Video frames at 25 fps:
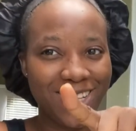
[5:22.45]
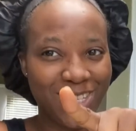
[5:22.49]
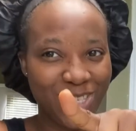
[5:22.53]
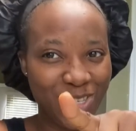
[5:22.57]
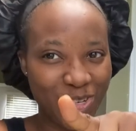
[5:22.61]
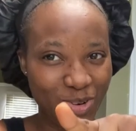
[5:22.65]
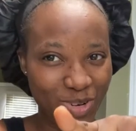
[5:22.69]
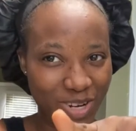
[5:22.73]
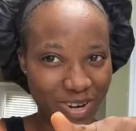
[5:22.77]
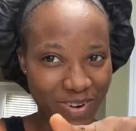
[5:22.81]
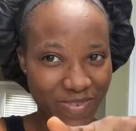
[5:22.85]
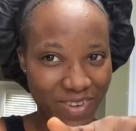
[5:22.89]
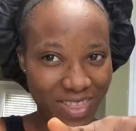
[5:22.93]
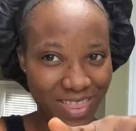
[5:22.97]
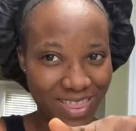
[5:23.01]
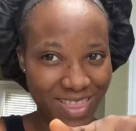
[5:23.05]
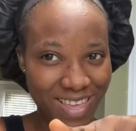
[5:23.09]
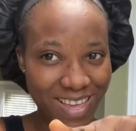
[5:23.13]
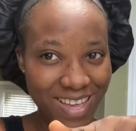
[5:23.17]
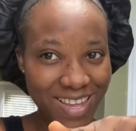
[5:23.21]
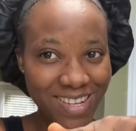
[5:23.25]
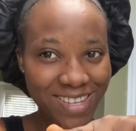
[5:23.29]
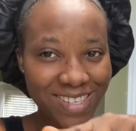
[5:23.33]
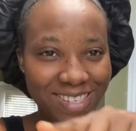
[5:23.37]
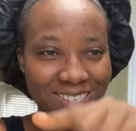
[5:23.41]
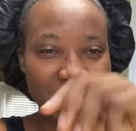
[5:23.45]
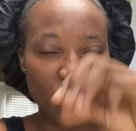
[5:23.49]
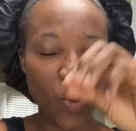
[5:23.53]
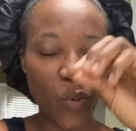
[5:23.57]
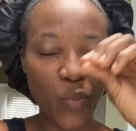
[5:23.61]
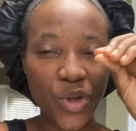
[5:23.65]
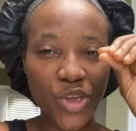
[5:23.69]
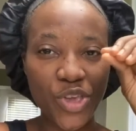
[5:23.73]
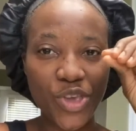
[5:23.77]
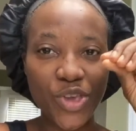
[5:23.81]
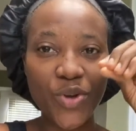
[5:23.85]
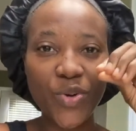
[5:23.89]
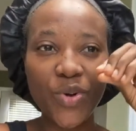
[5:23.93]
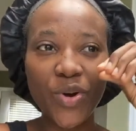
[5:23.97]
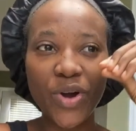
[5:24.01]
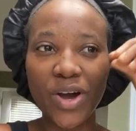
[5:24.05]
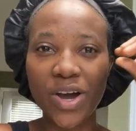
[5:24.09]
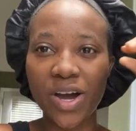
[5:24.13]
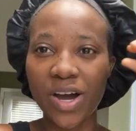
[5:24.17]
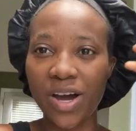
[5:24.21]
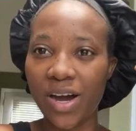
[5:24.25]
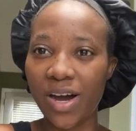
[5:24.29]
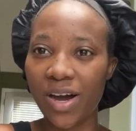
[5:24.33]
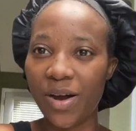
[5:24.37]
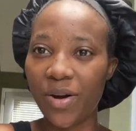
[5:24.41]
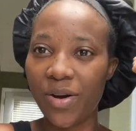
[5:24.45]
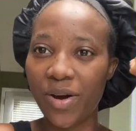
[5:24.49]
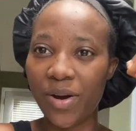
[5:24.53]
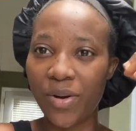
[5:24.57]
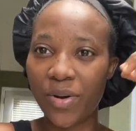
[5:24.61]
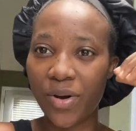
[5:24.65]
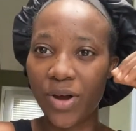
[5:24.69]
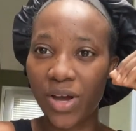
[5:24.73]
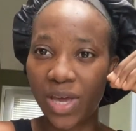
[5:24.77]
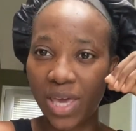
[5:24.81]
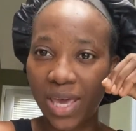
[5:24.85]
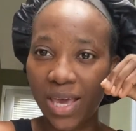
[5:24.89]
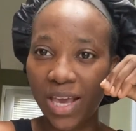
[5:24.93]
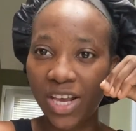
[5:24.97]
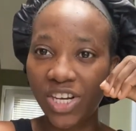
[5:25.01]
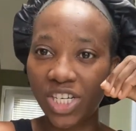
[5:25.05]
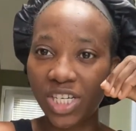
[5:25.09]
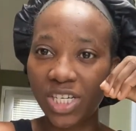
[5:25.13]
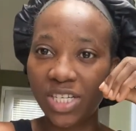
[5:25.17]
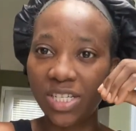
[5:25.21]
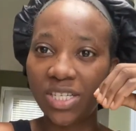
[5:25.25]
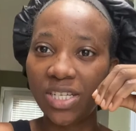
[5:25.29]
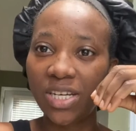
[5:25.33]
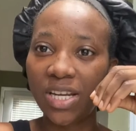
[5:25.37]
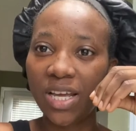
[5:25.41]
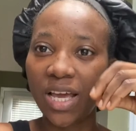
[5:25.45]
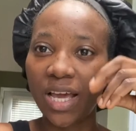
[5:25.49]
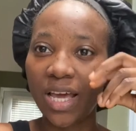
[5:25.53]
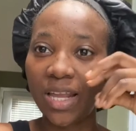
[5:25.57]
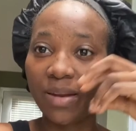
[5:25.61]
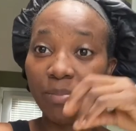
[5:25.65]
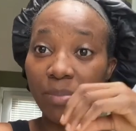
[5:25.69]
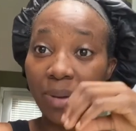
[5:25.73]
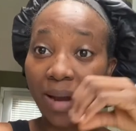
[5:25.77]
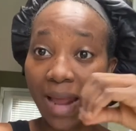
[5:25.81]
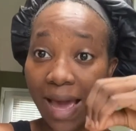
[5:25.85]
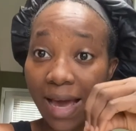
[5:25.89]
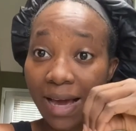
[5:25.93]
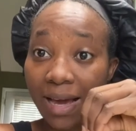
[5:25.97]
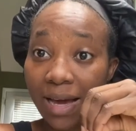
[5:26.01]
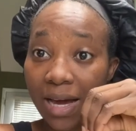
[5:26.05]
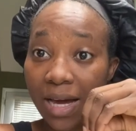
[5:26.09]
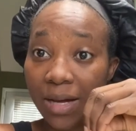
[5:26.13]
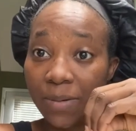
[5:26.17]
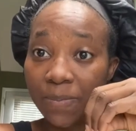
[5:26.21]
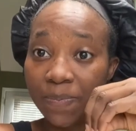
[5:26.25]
Two different things. When you are a Caucasian and black,